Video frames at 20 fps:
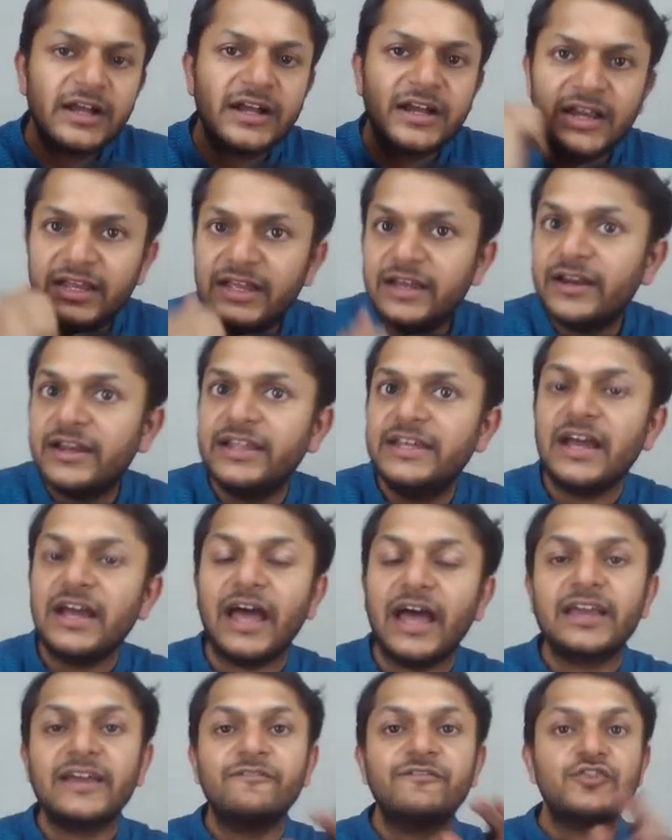Clearly,
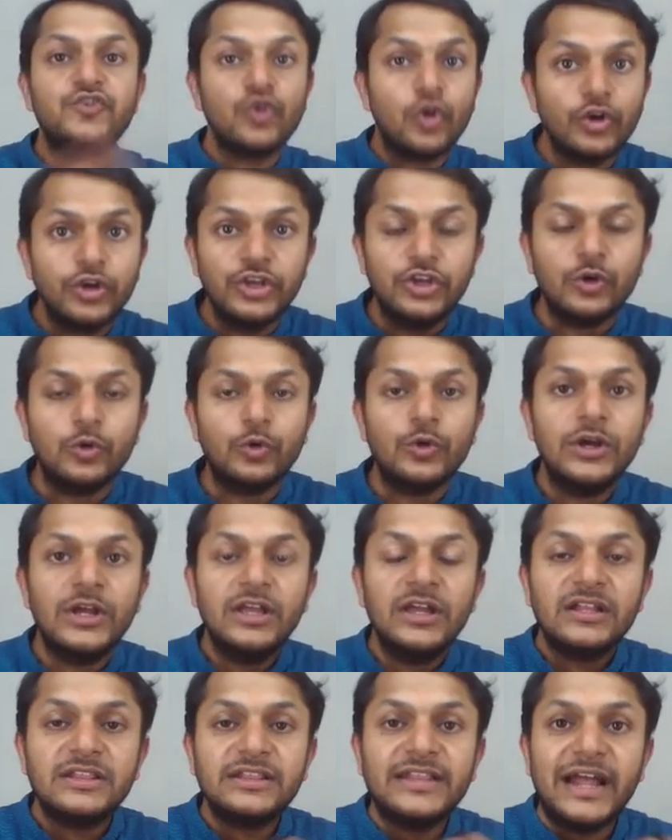I have shown you
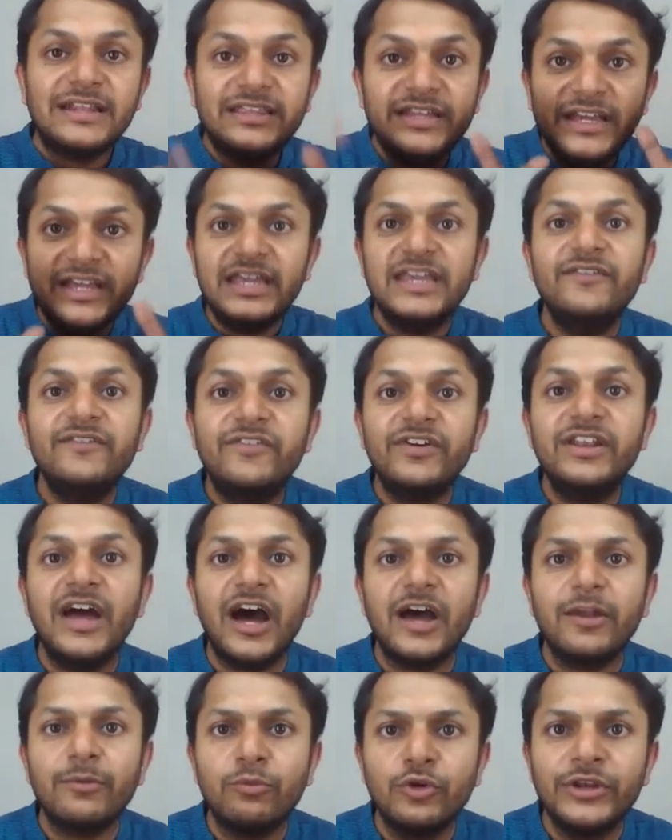that the even
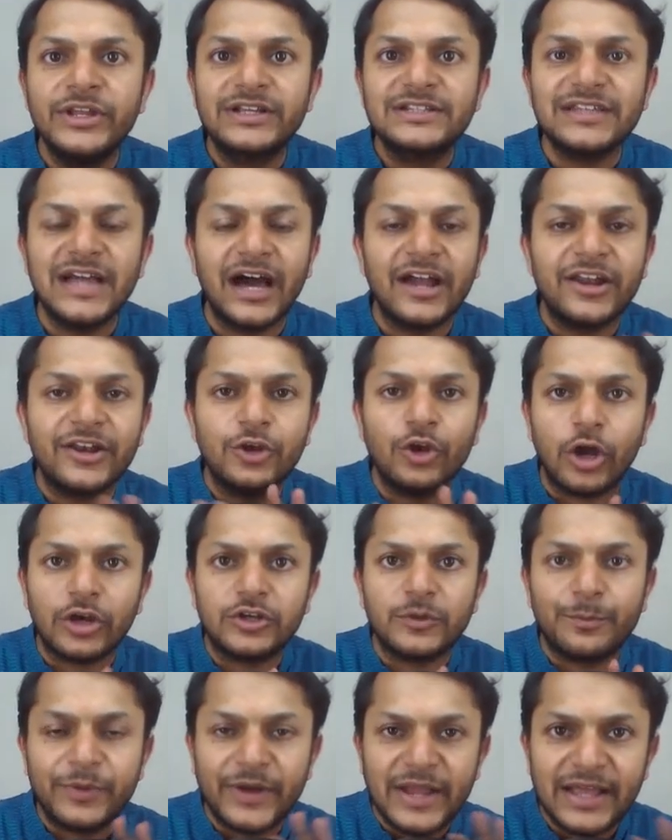harmonics are
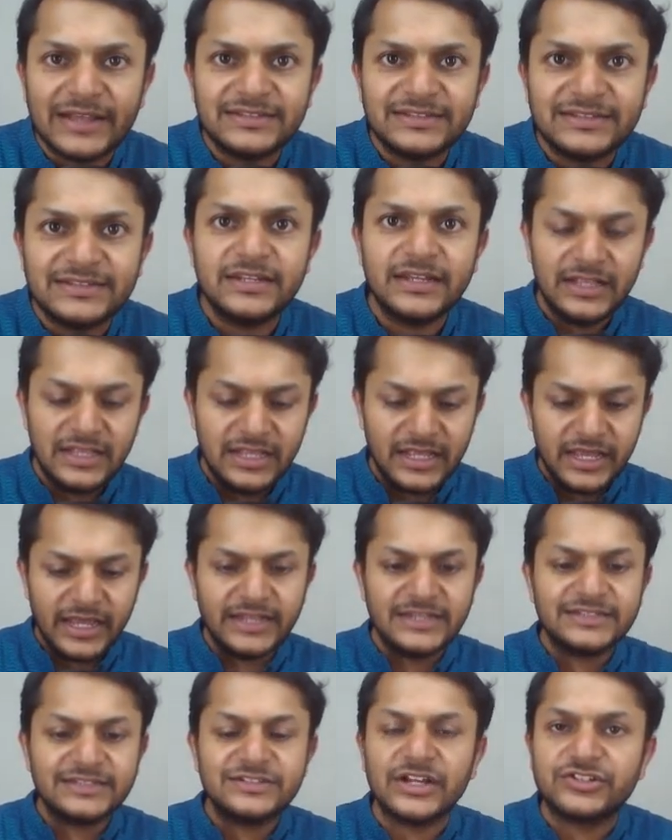not present
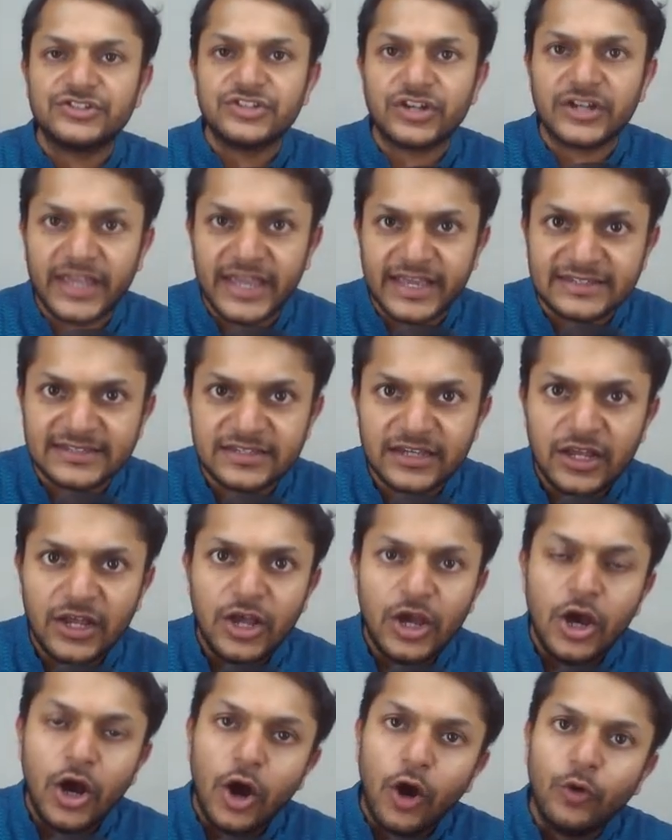in such a case.
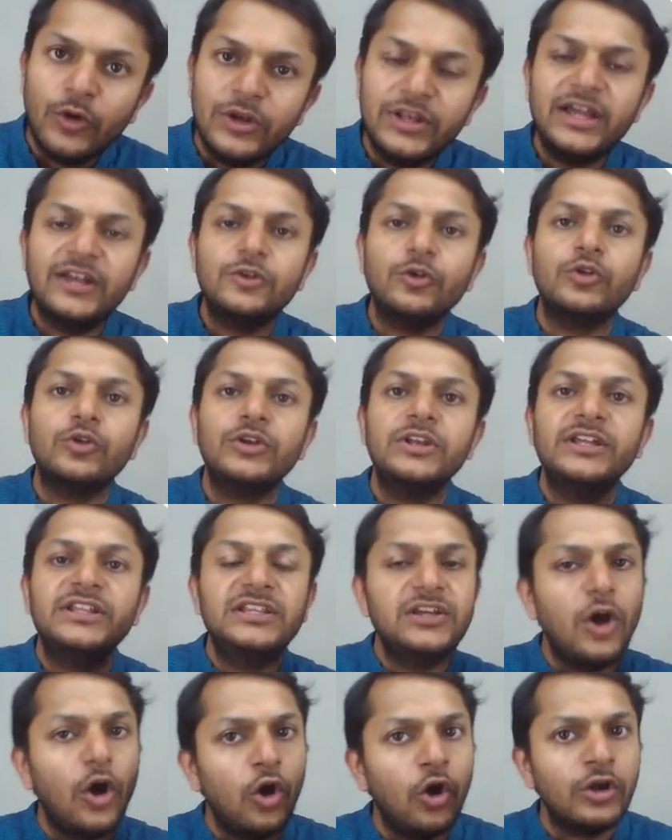Only and only
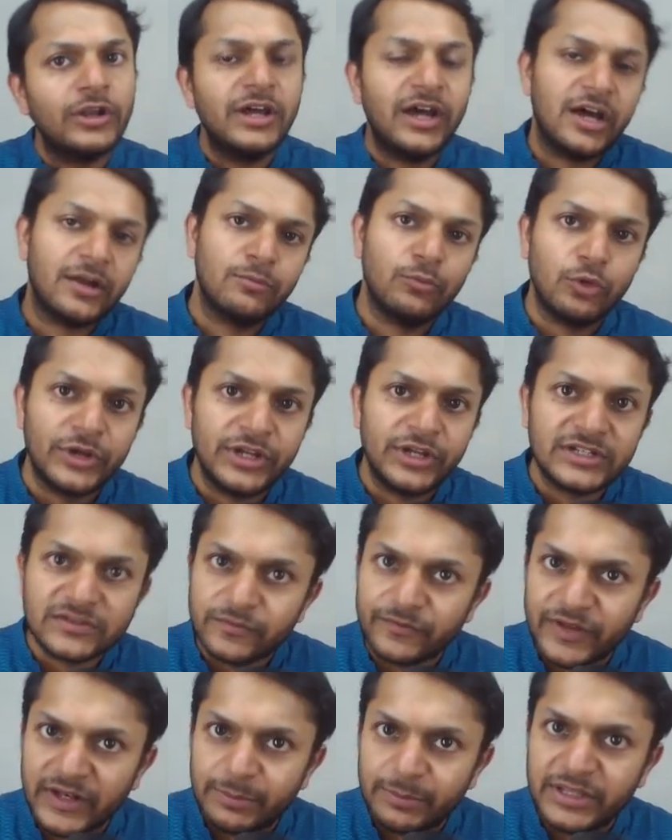the odd harmonics
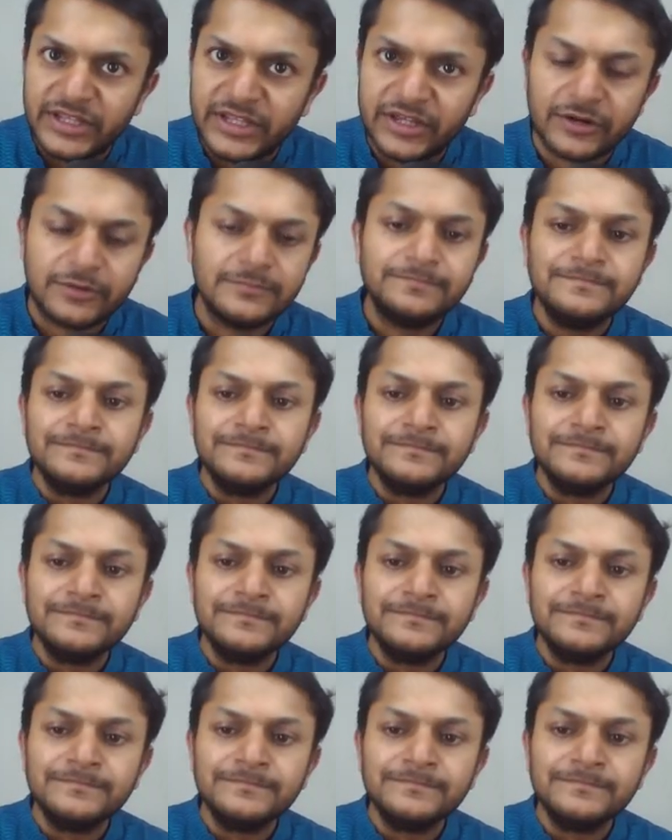will be there.